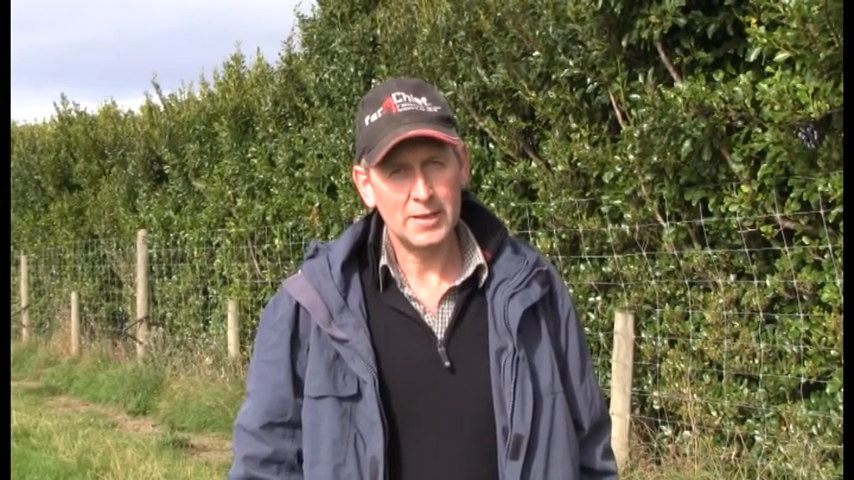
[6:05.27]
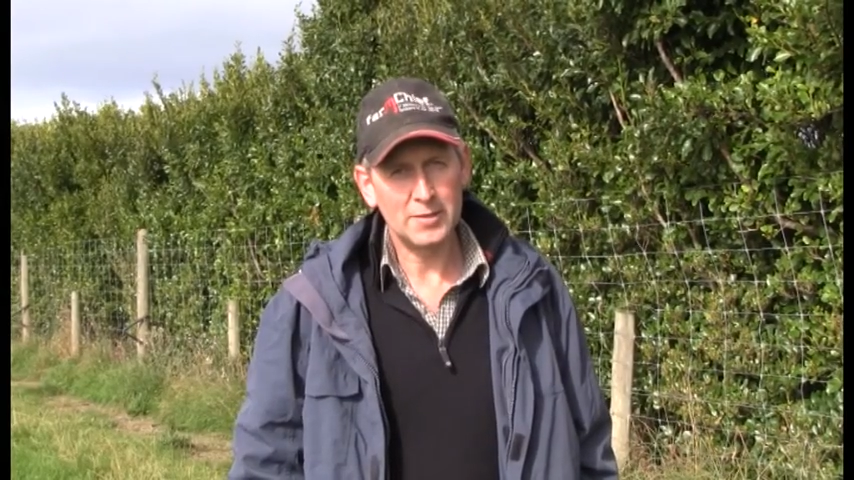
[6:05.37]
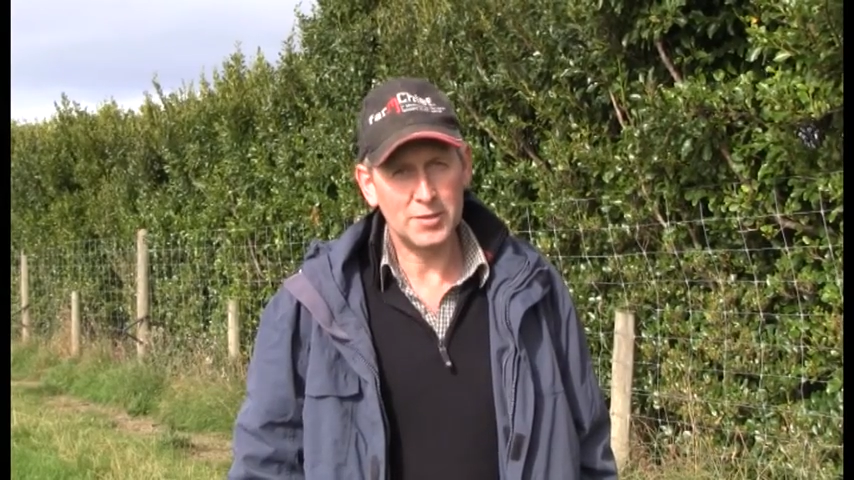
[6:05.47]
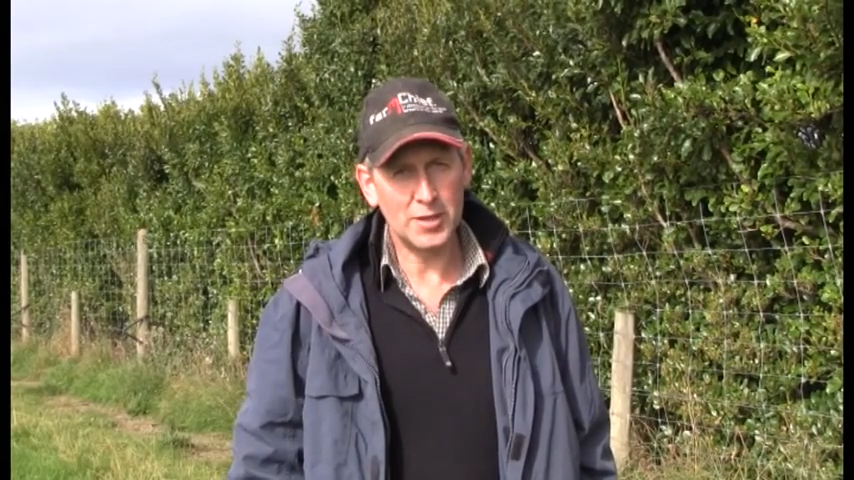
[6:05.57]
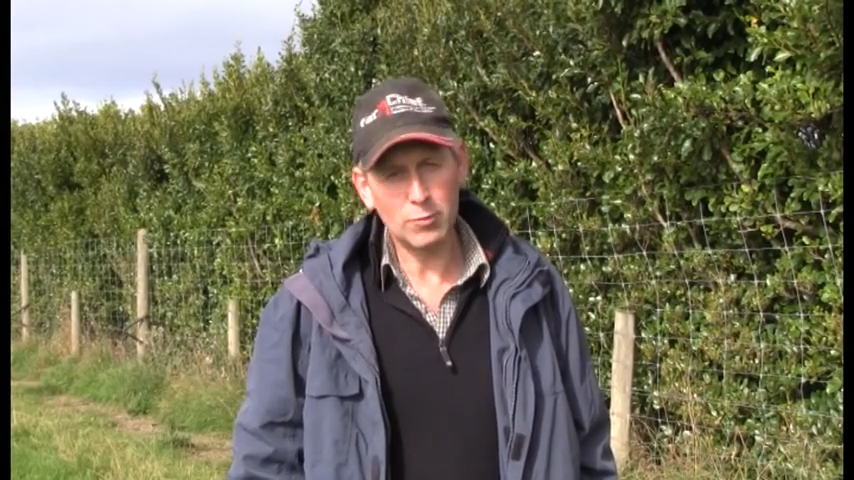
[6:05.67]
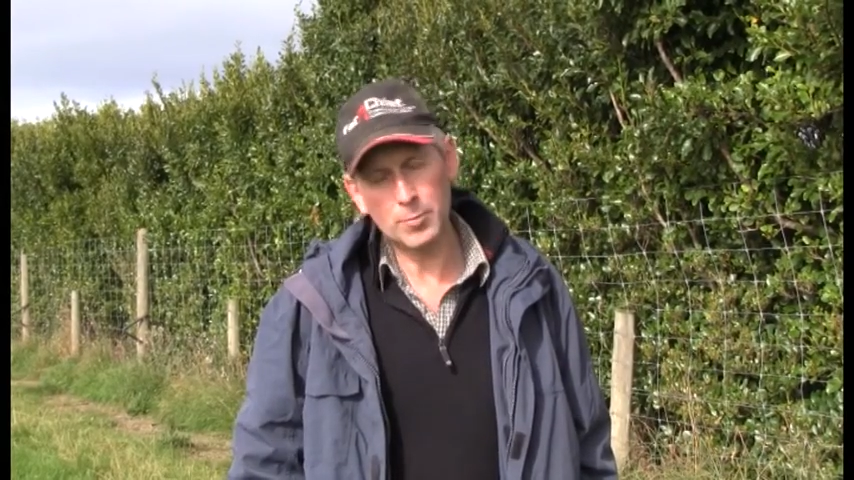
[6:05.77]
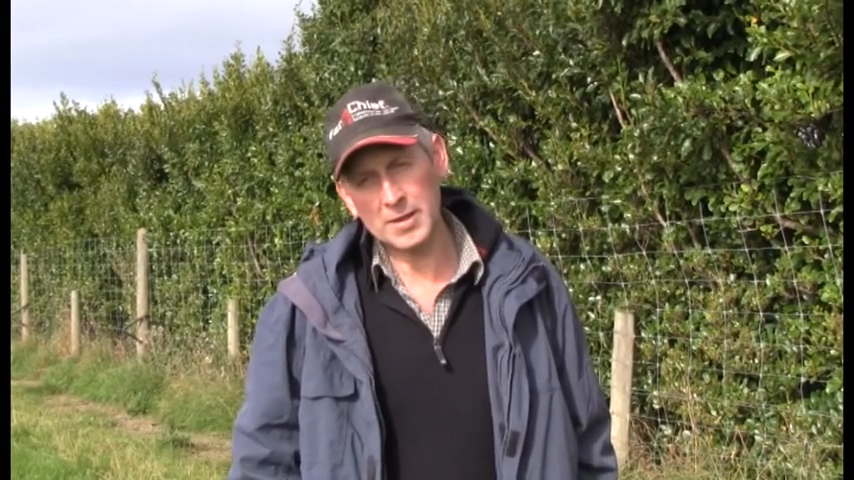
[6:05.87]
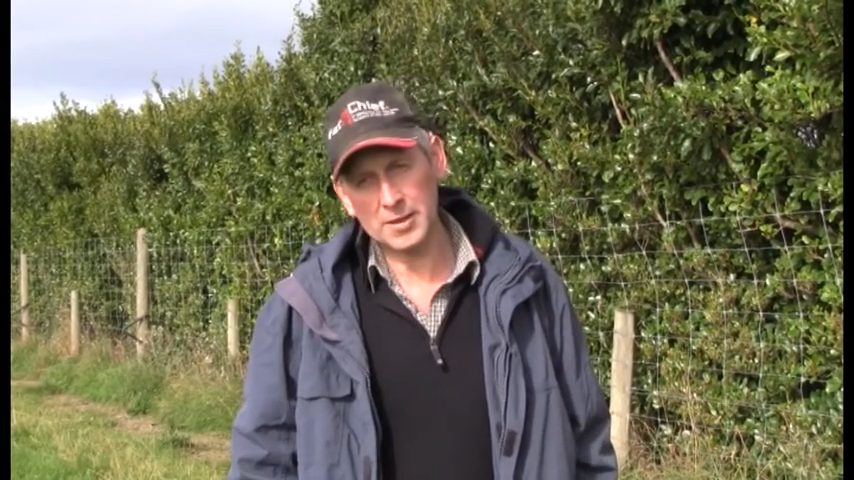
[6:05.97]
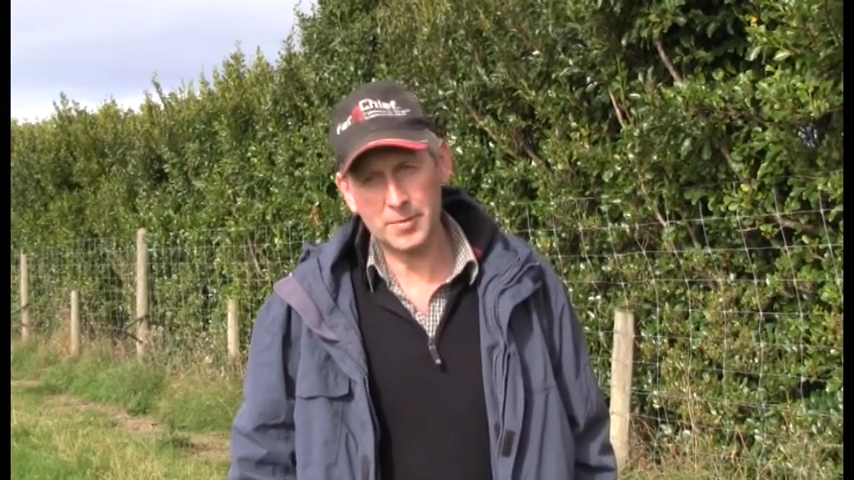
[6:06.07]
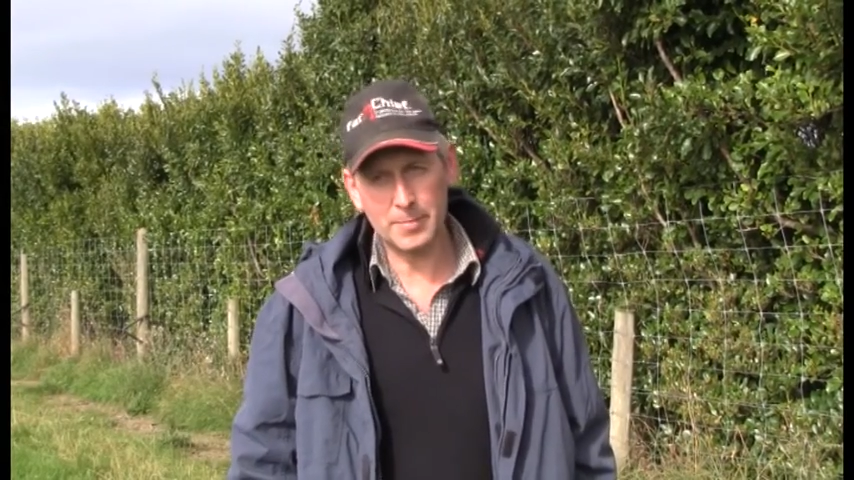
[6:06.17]
the deer will be
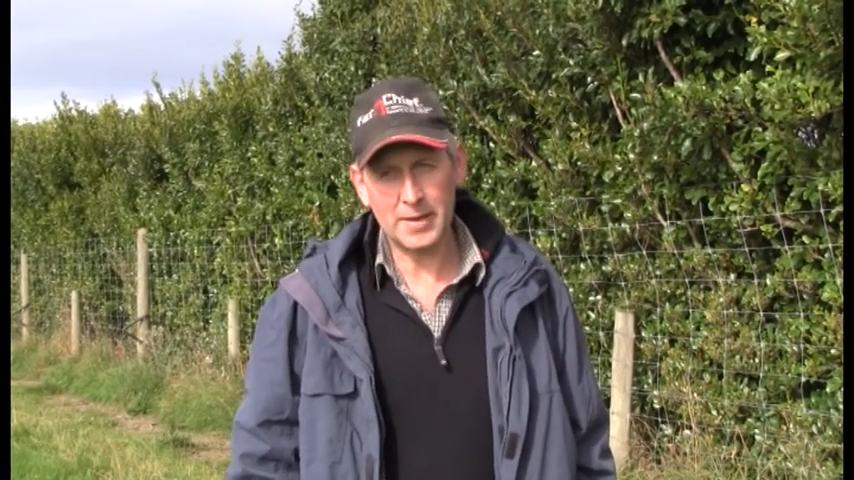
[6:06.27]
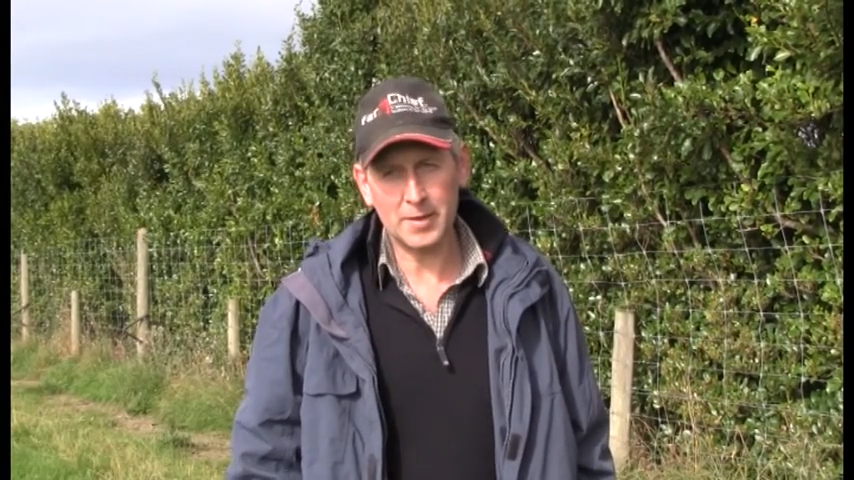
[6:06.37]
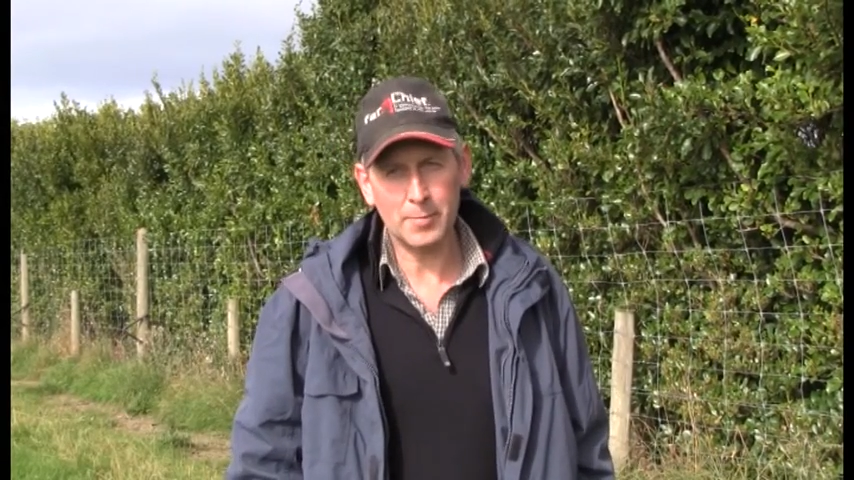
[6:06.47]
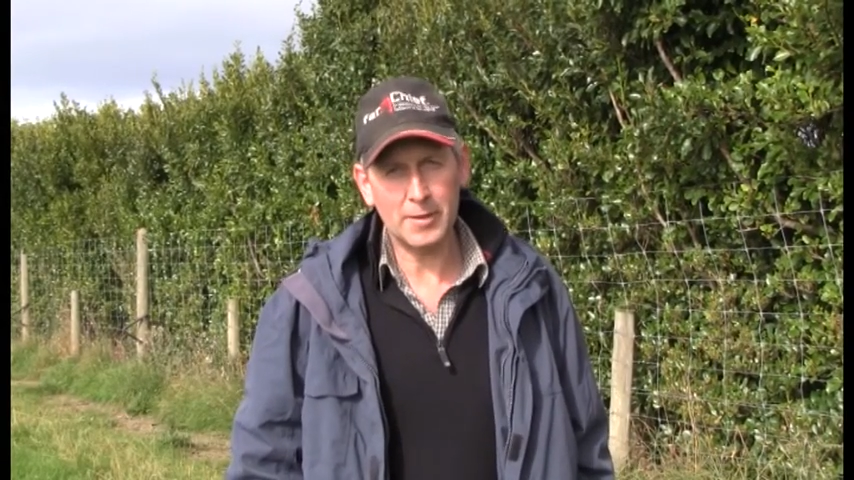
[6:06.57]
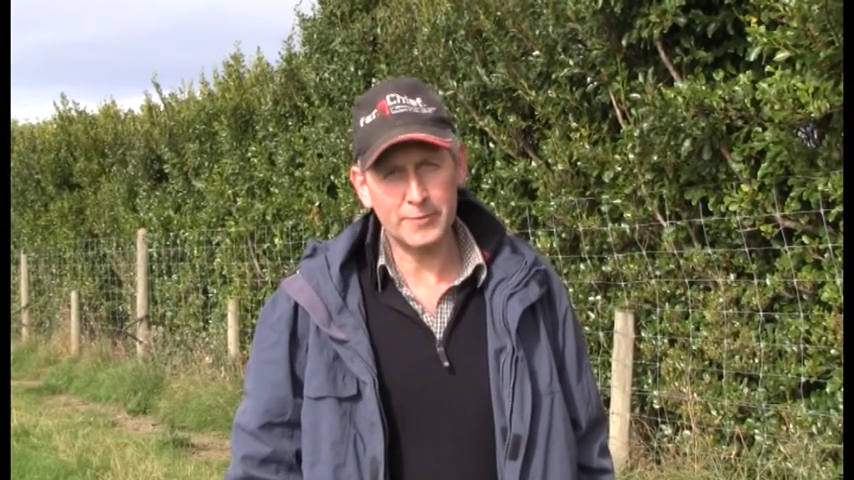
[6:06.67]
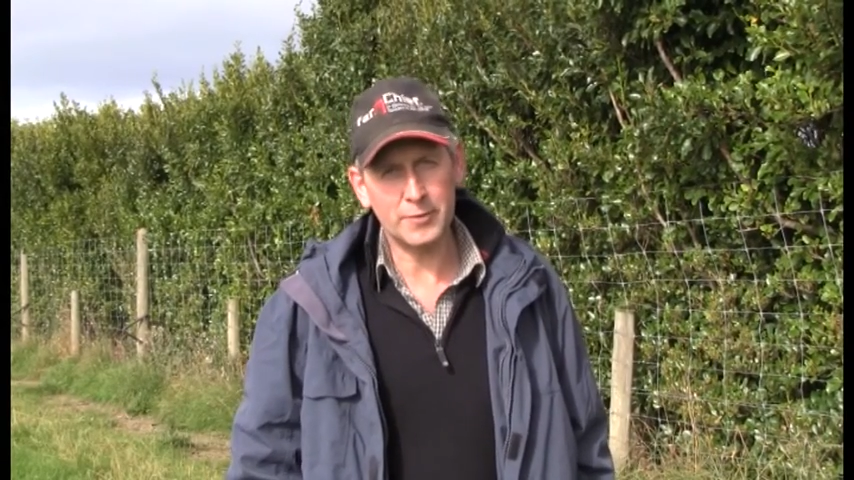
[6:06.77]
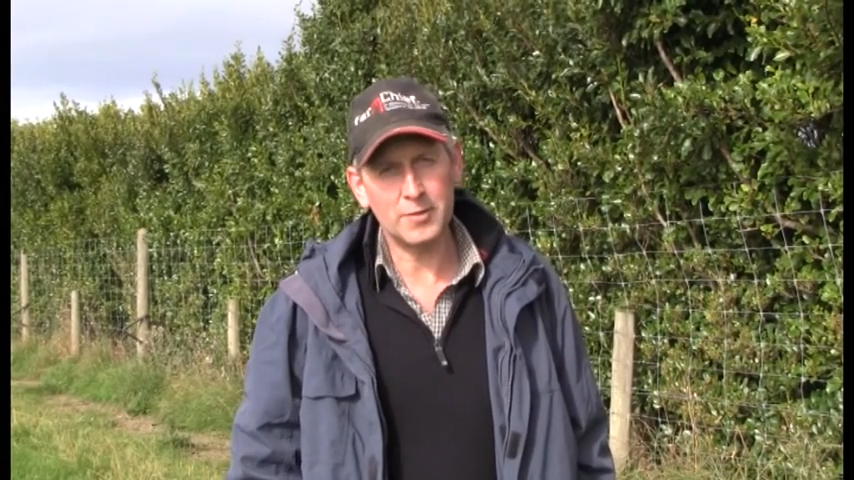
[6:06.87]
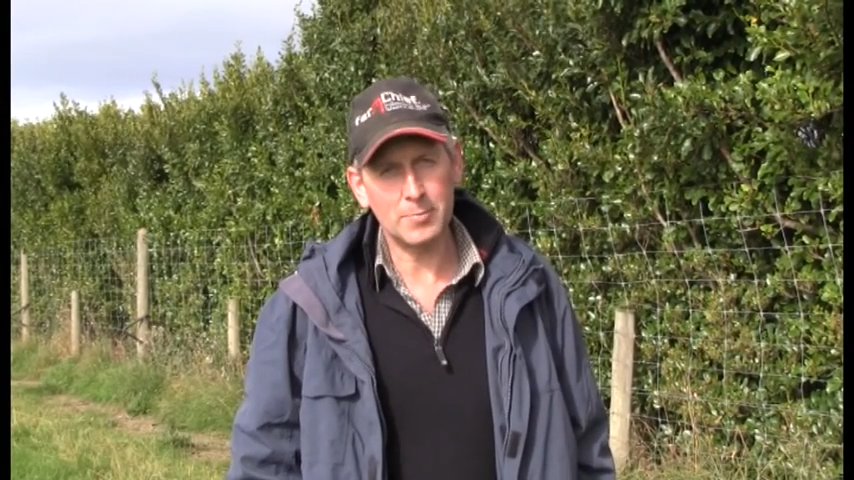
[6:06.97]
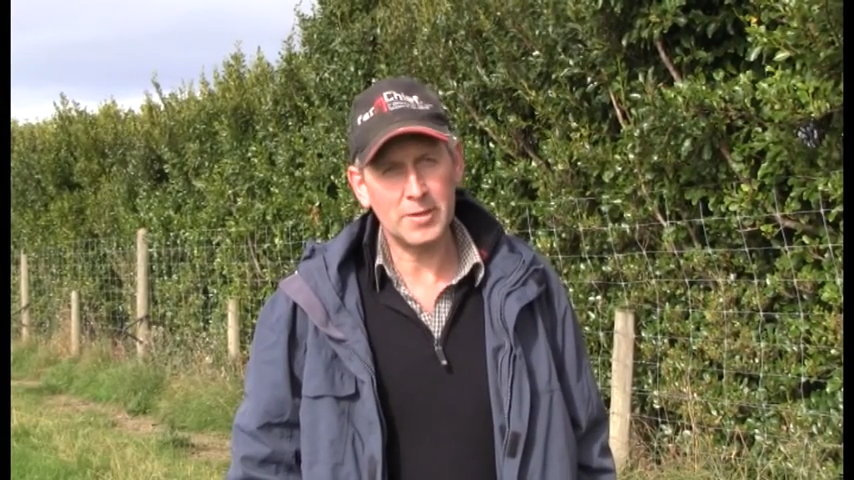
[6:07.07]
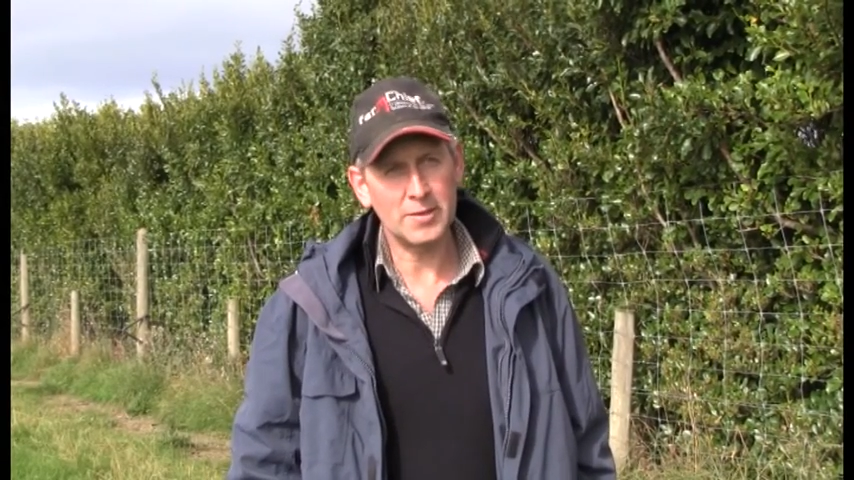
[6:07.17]
out in the paddock about
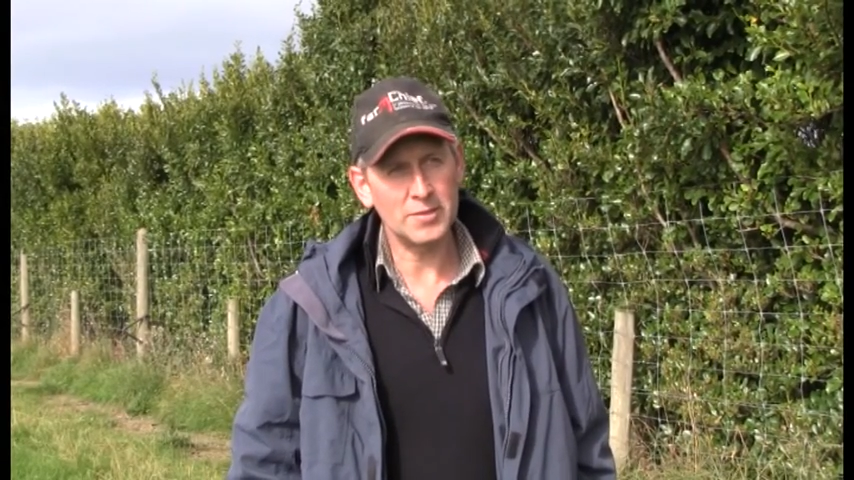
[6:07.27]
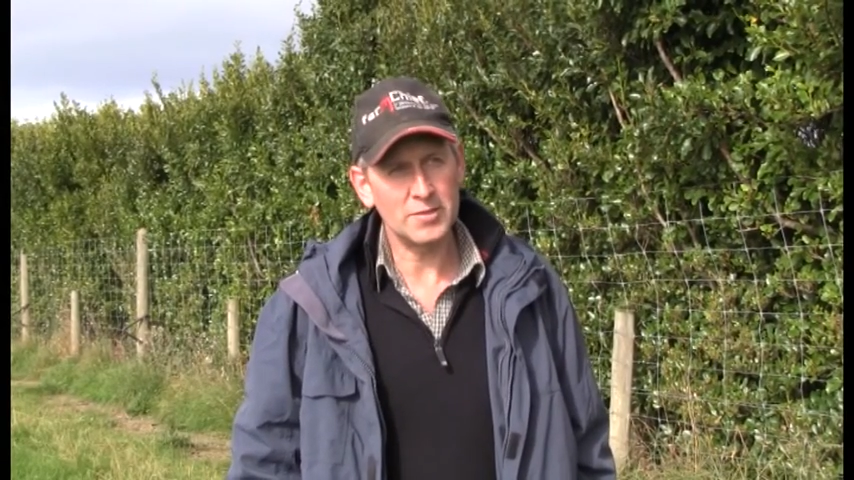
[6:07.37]
50 metres,